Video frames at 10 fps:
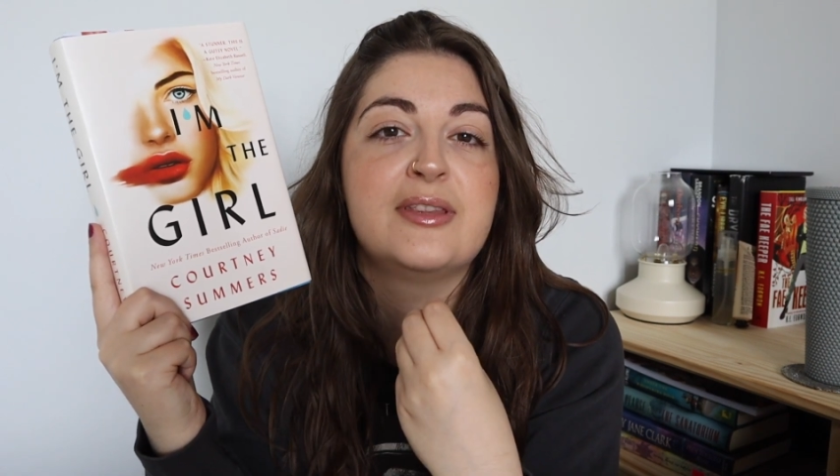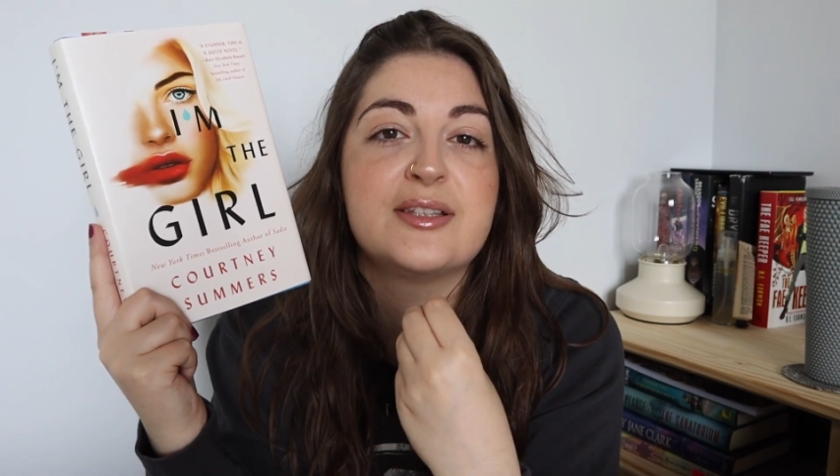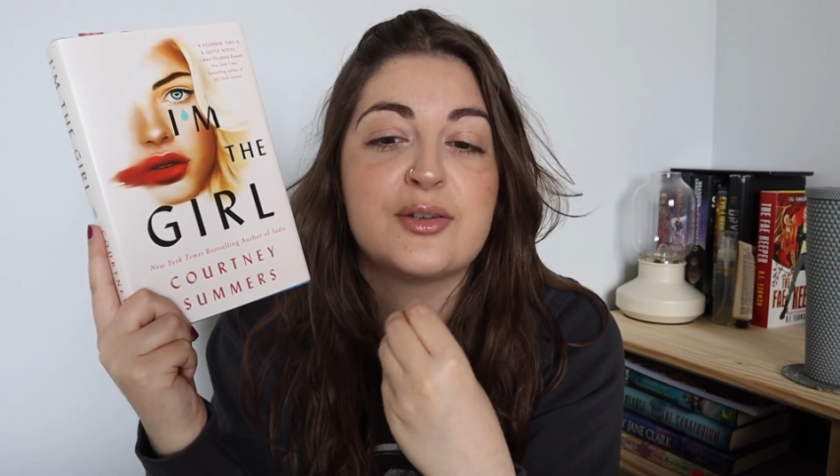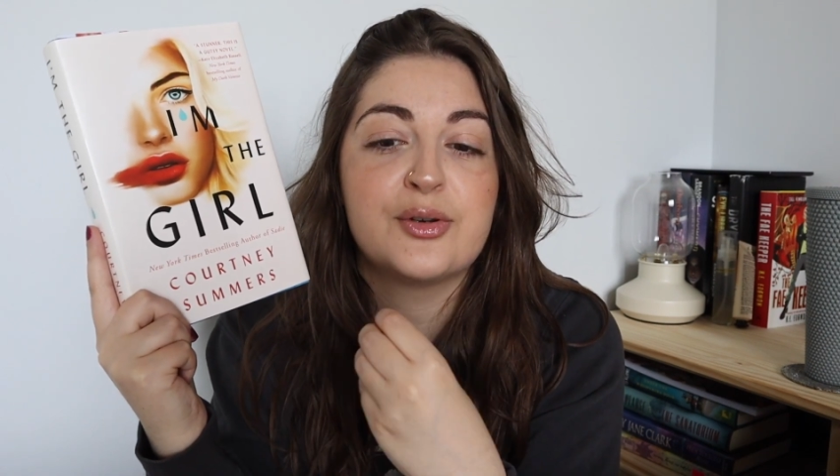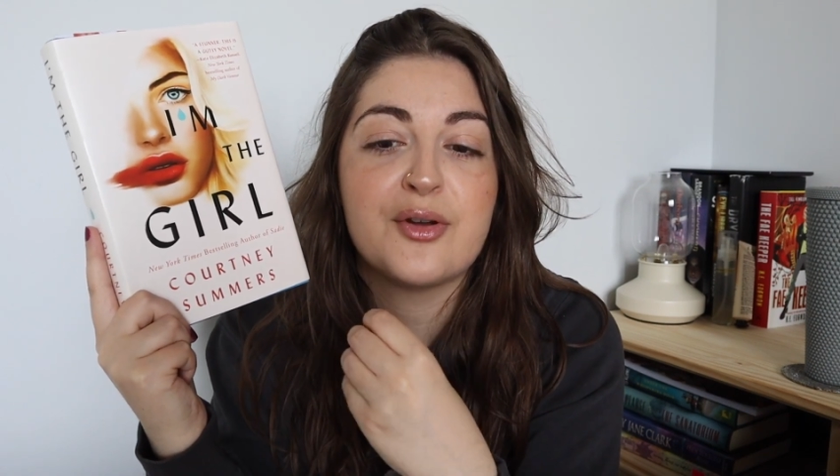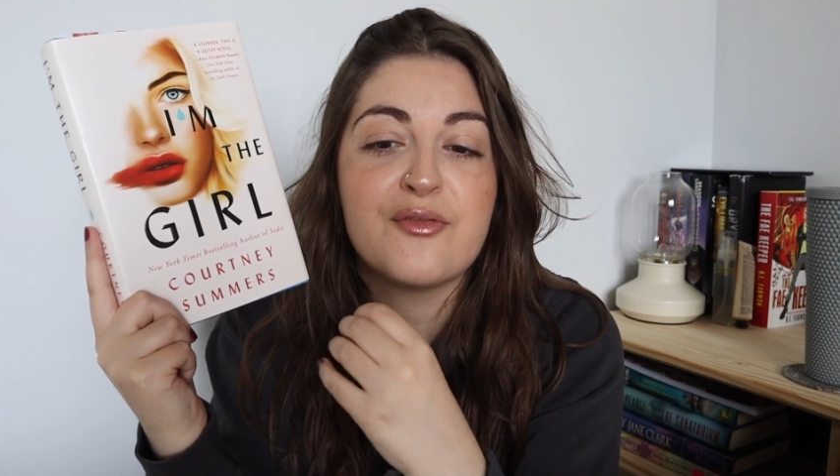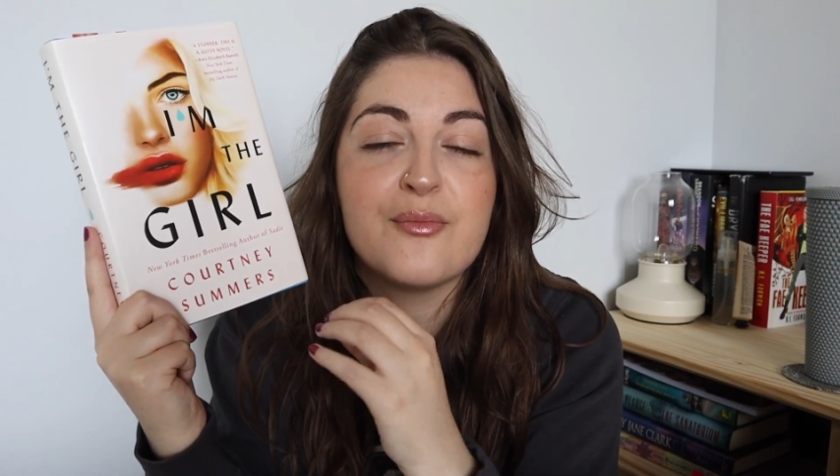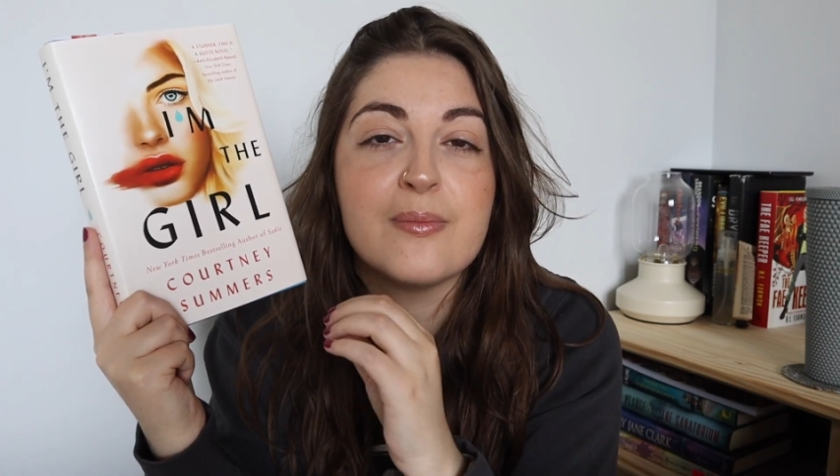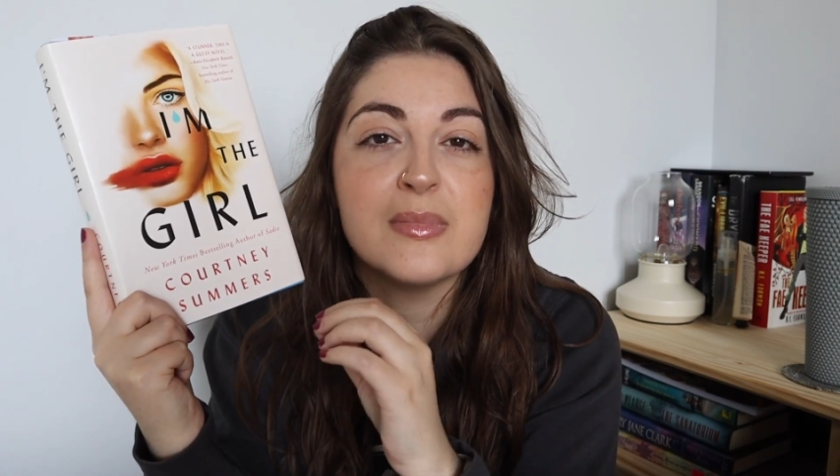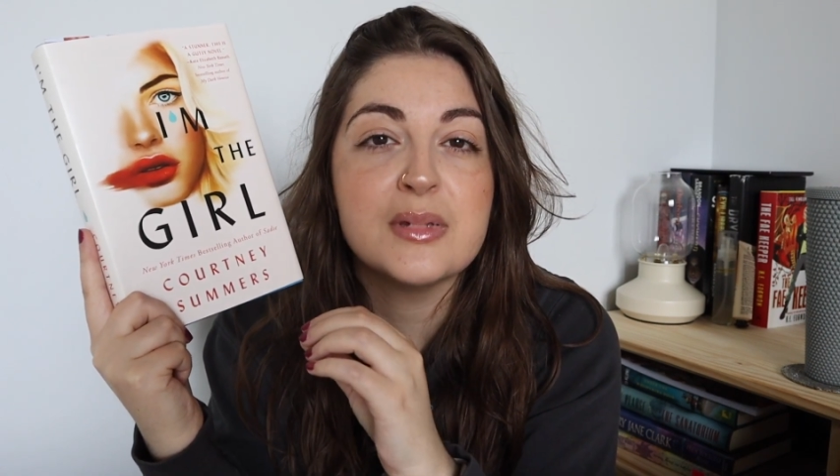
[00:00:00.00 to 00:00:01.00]
this sort of
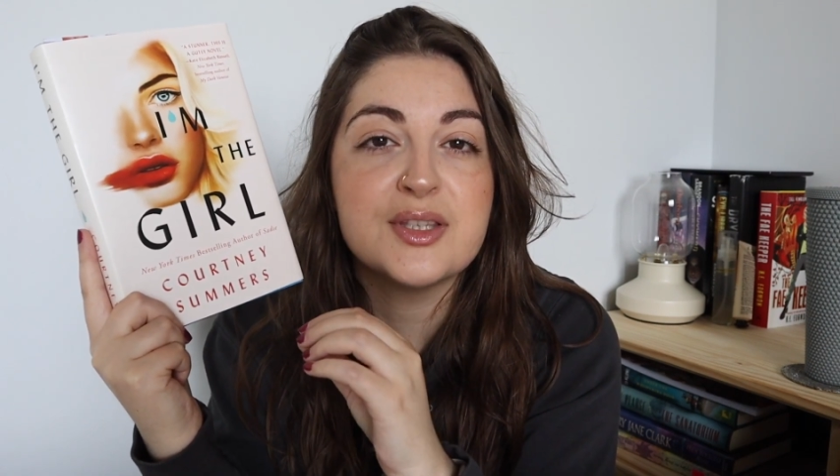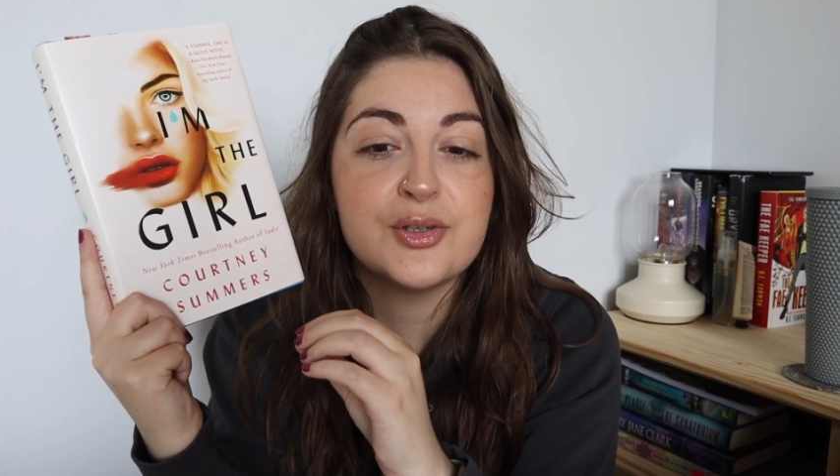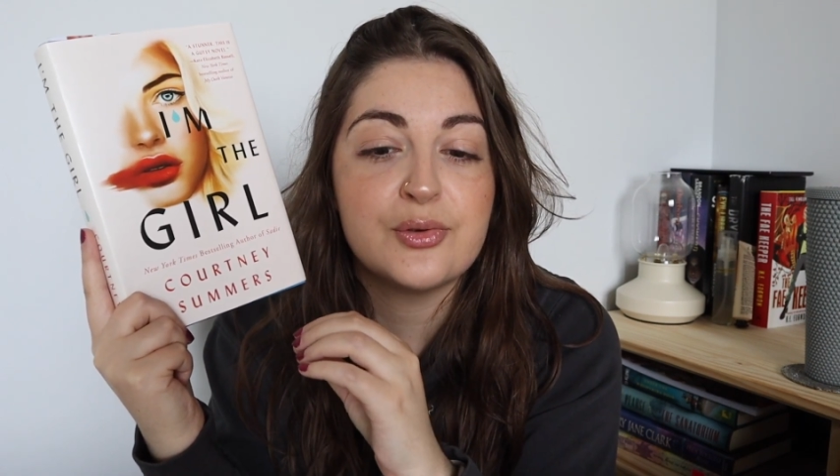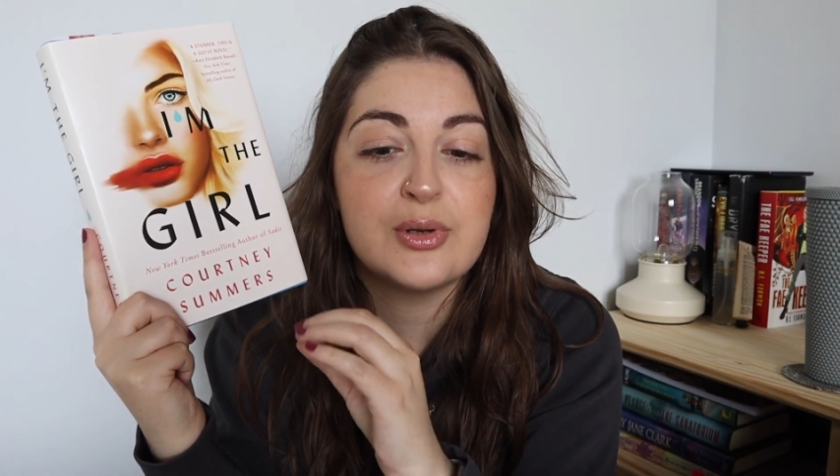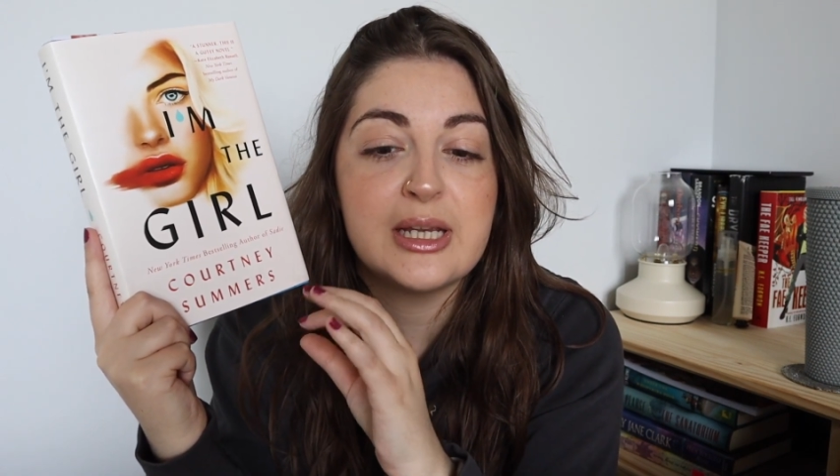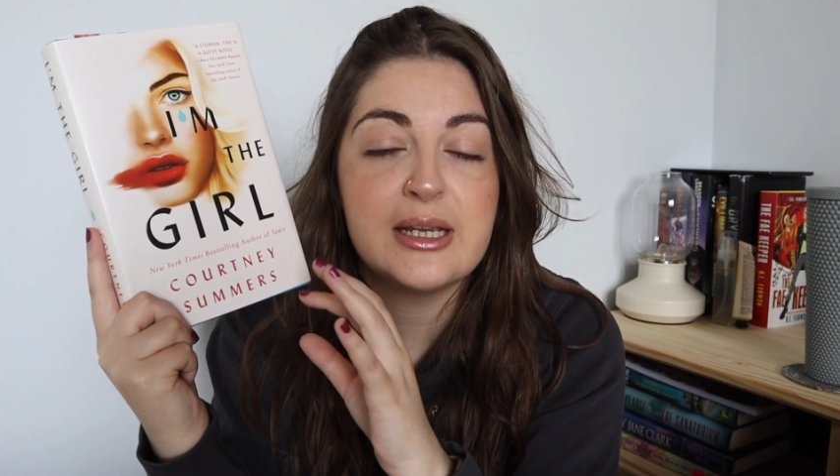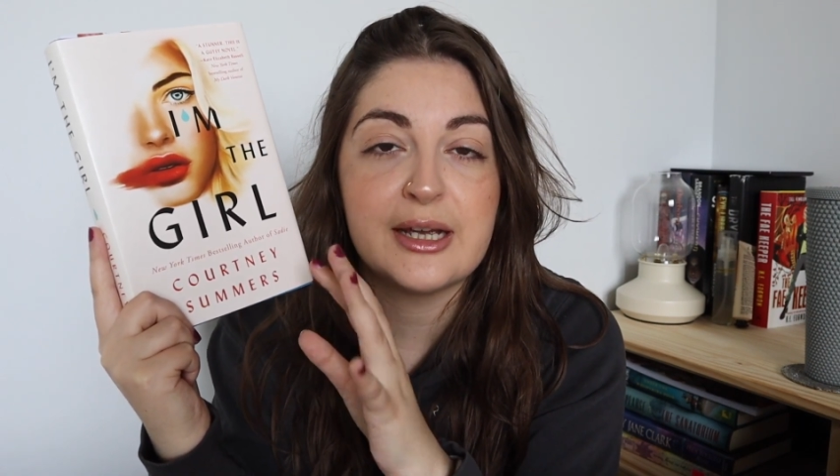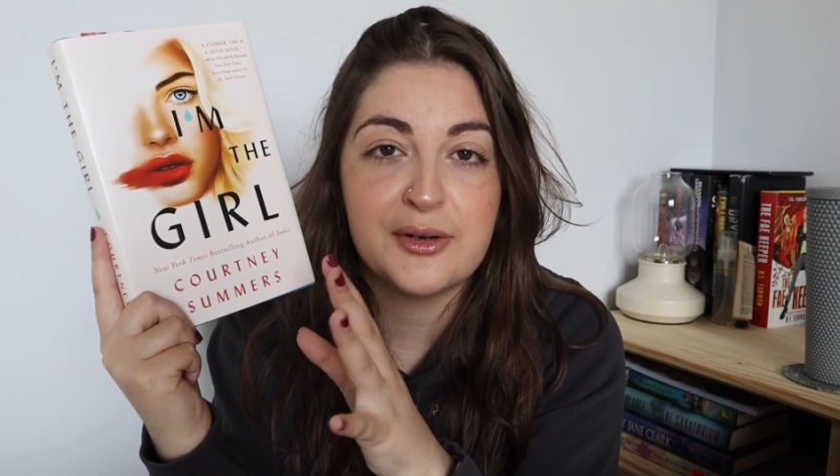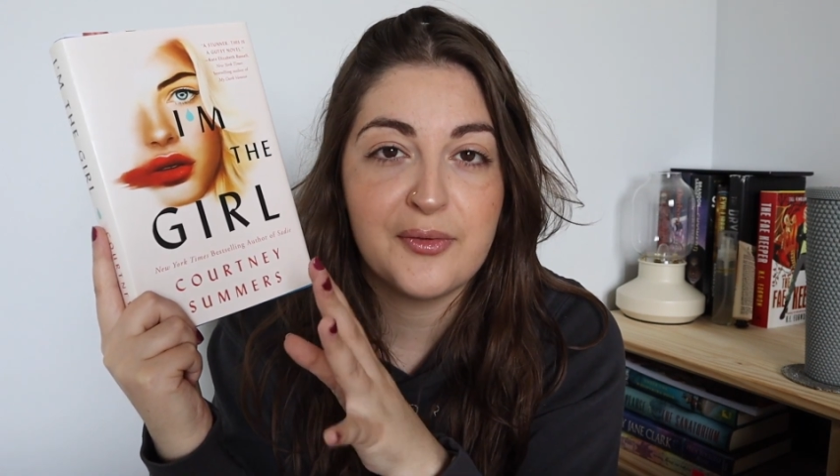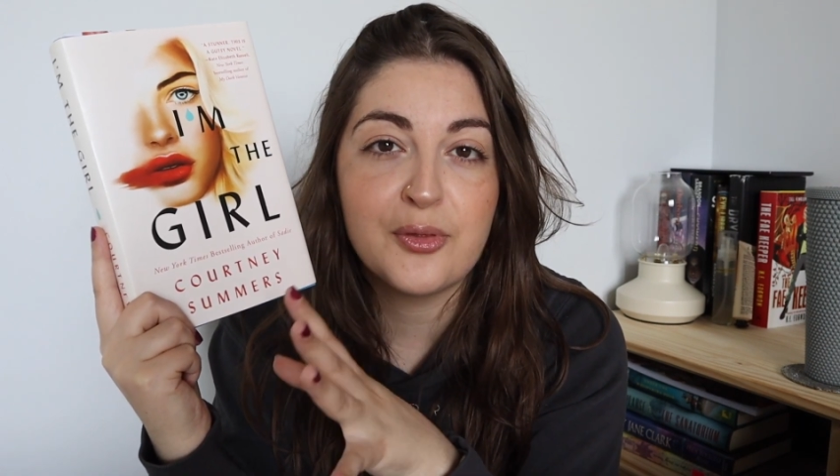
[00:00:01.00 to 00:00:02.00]
mystery,
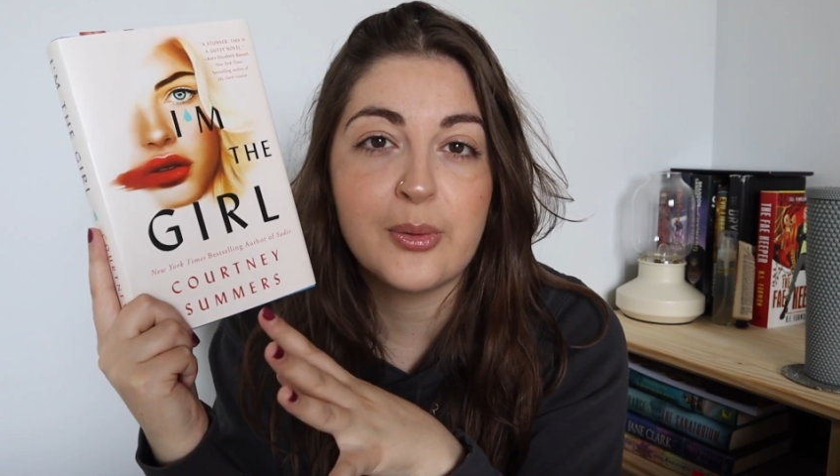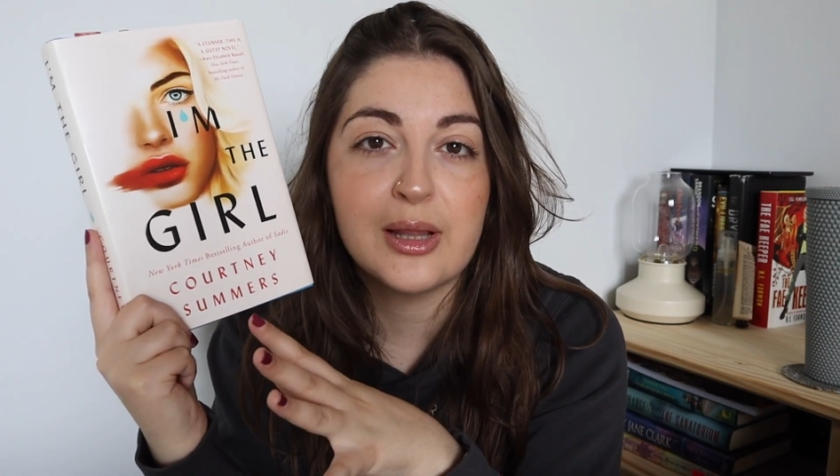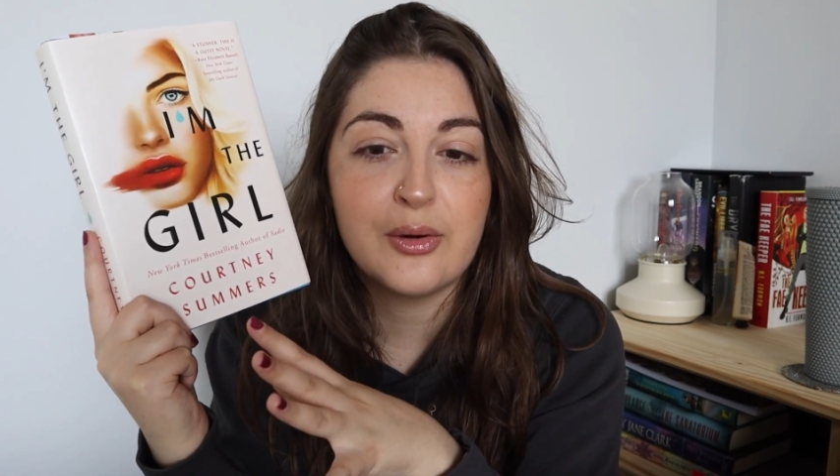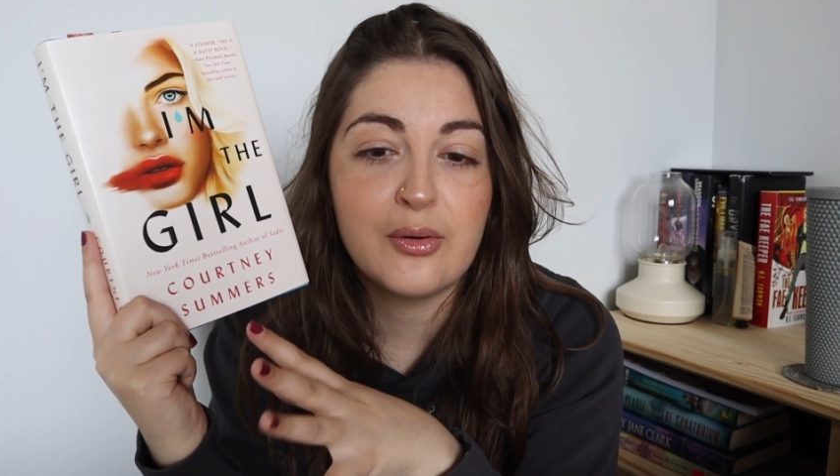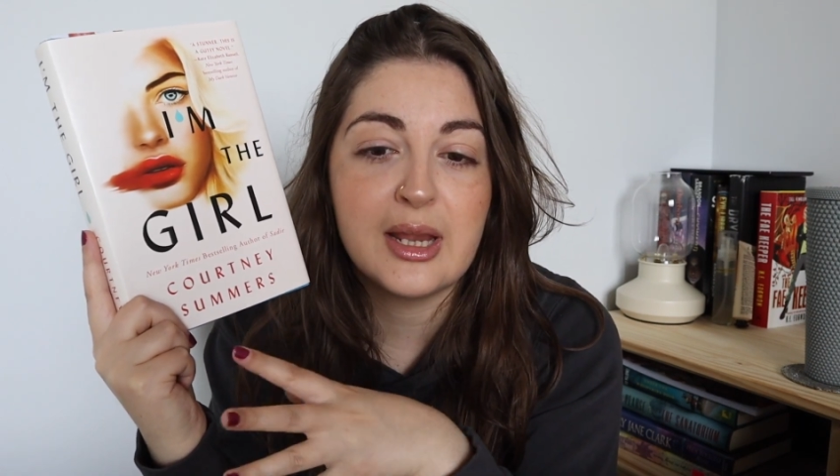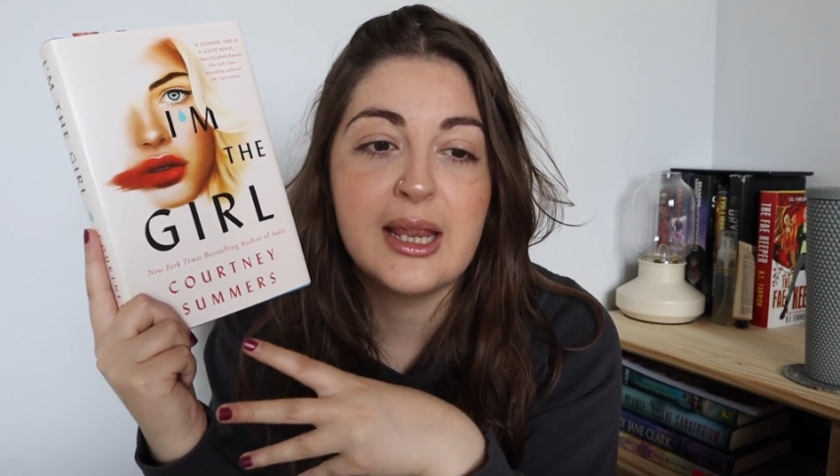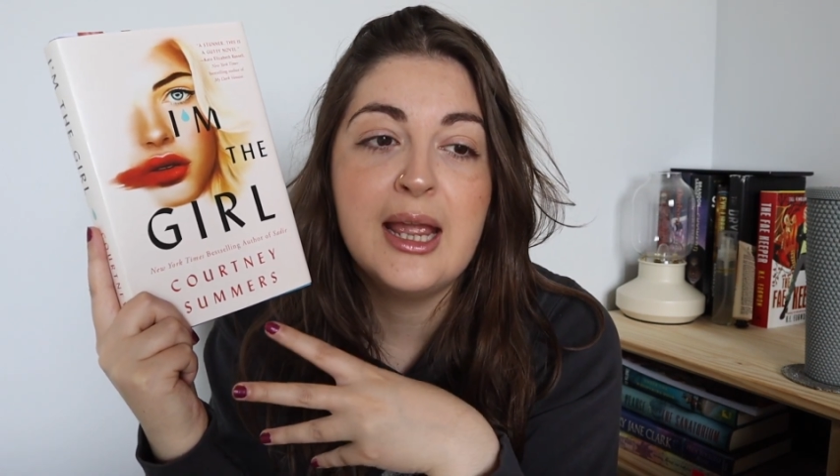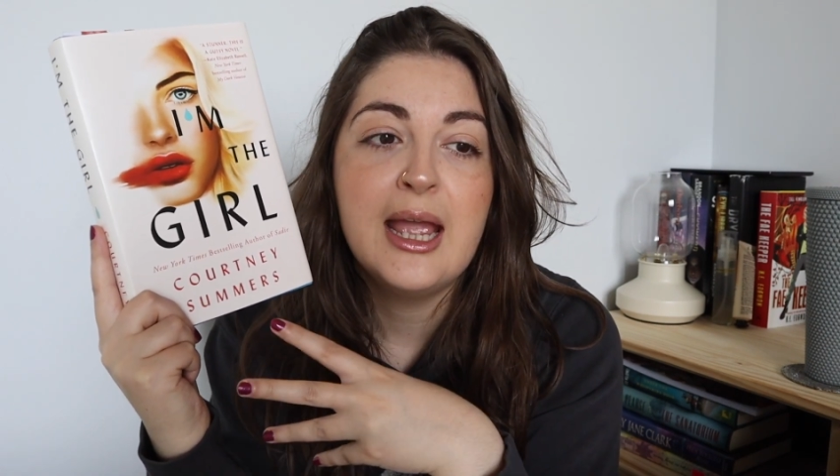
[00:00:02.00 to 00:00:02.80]
kind of thrillery